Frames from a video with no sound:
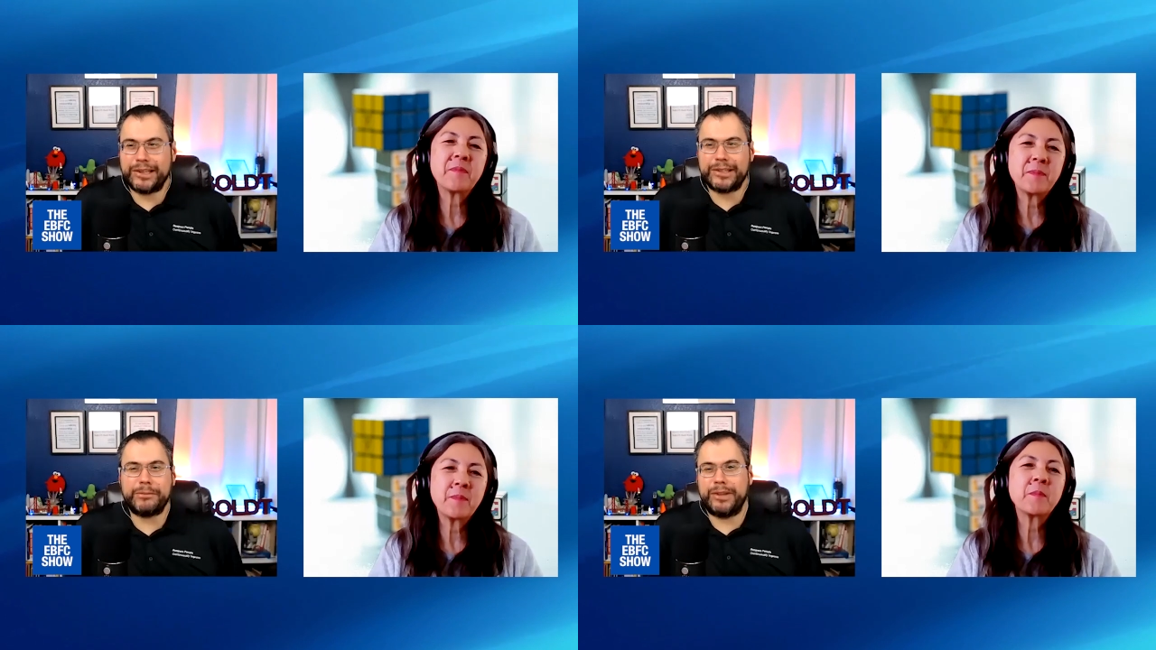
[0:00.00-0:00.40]

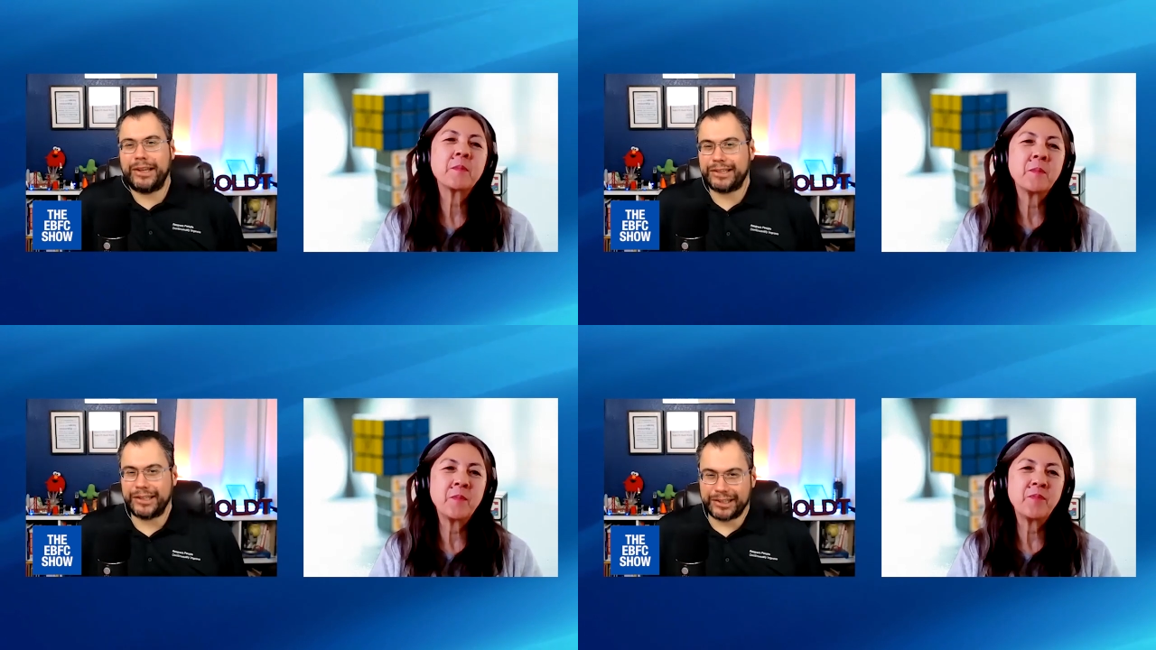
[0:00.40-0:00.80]
Speaker 1: some
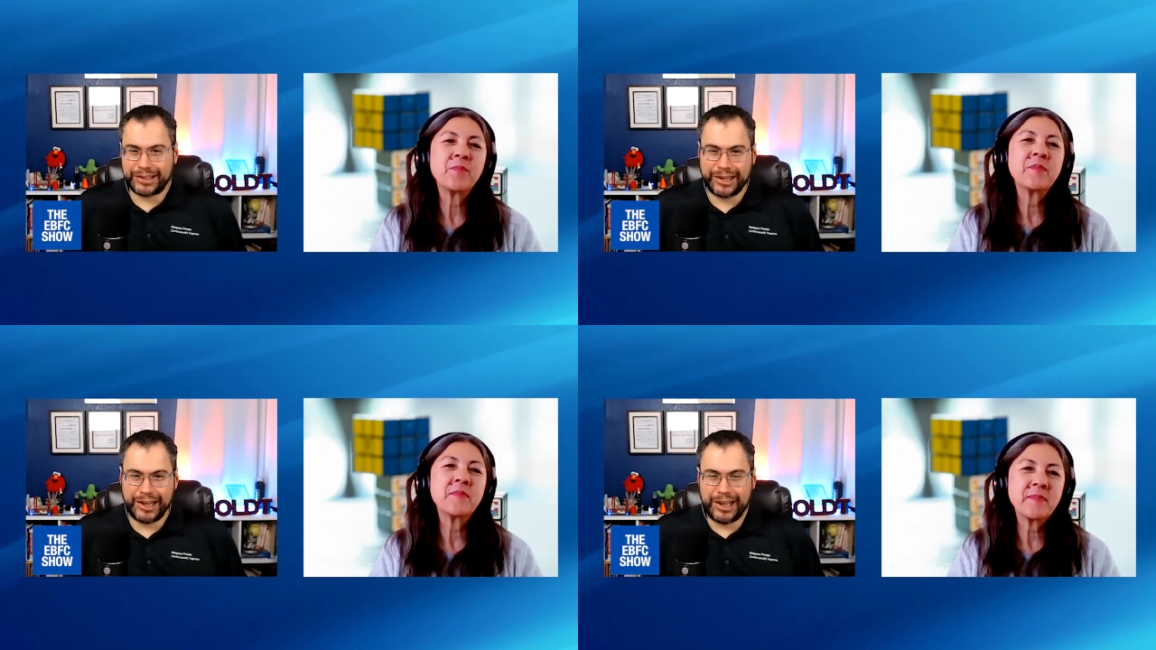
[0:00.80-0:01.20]

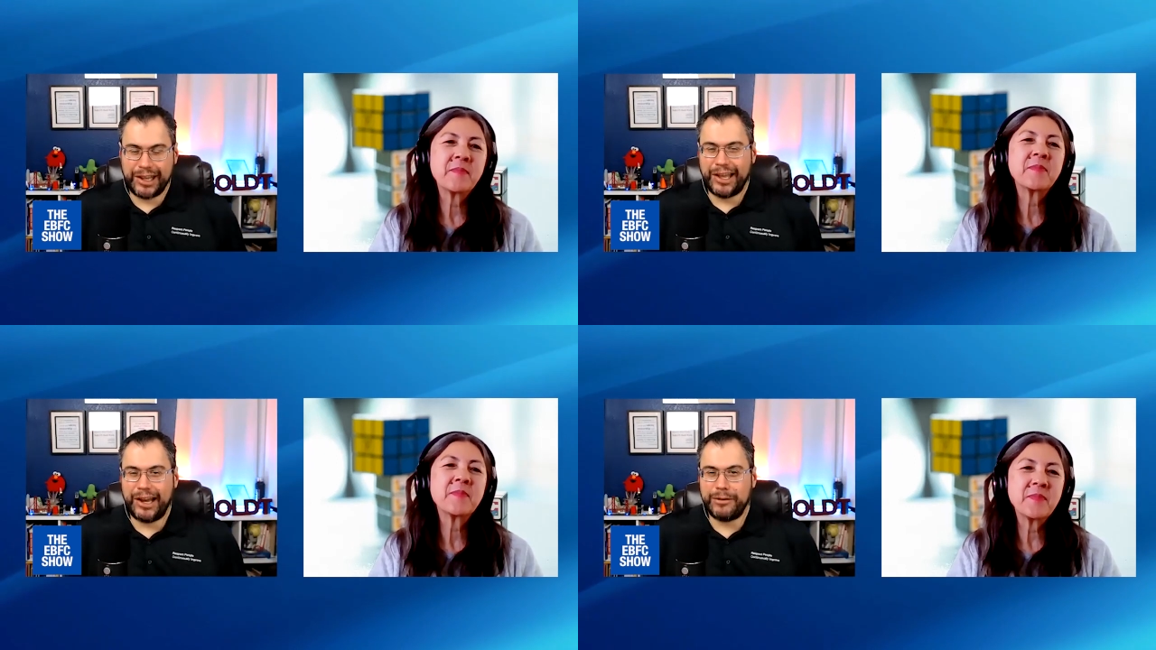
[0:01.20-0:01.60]
places
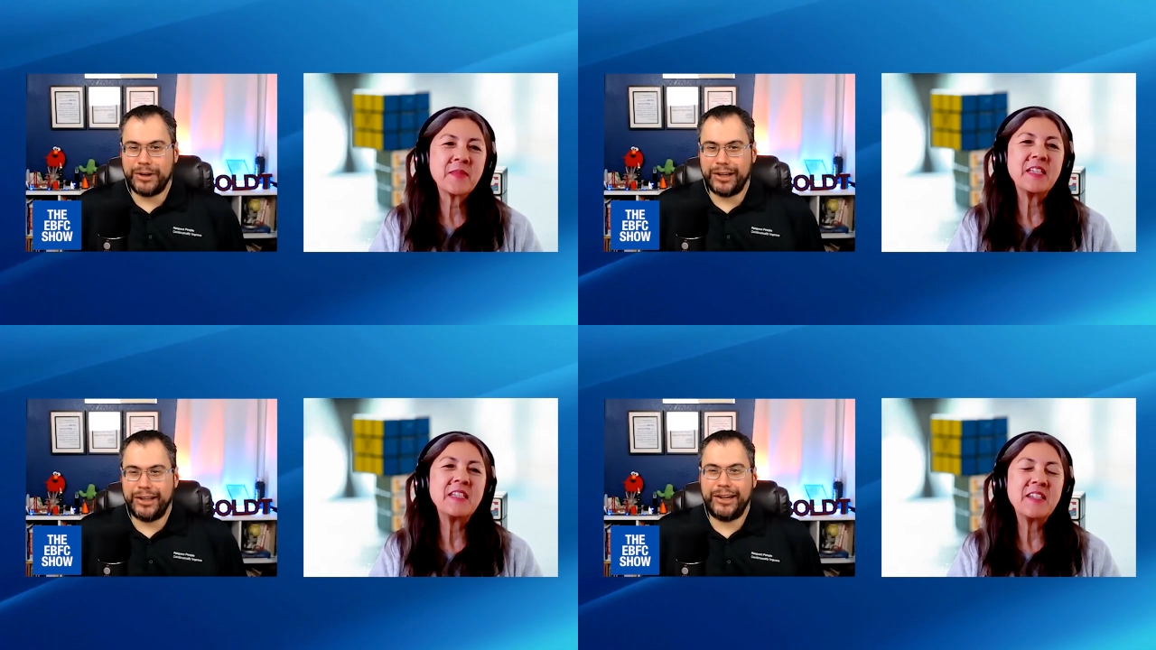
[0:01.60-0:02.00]
I
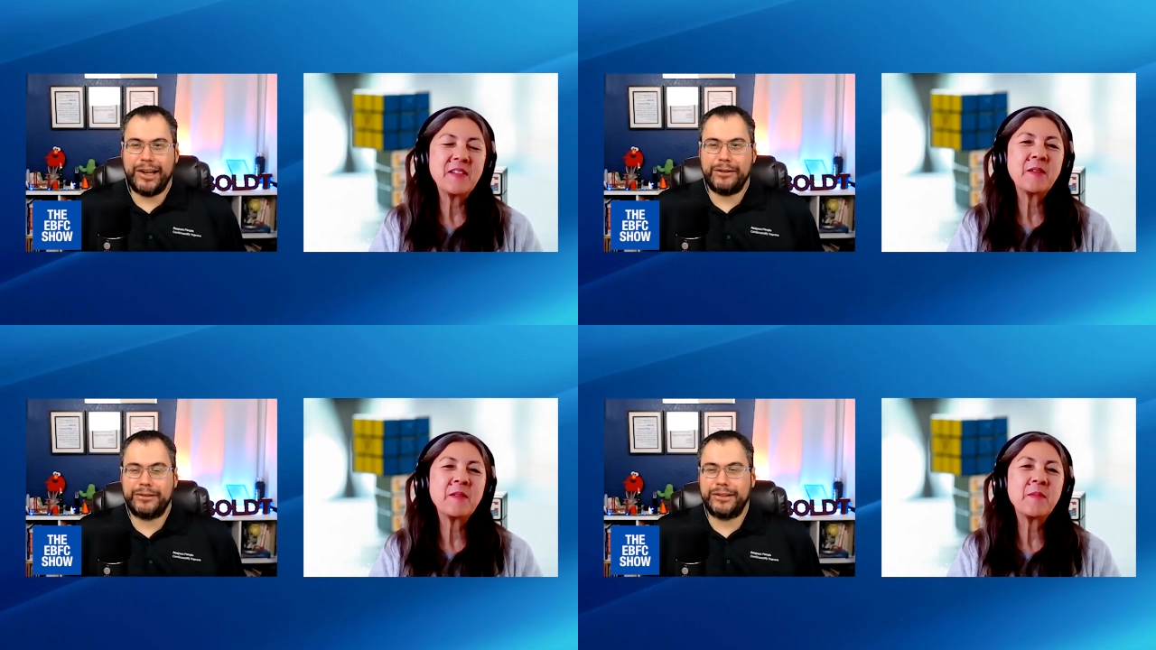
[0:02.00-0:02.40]
want to hit out.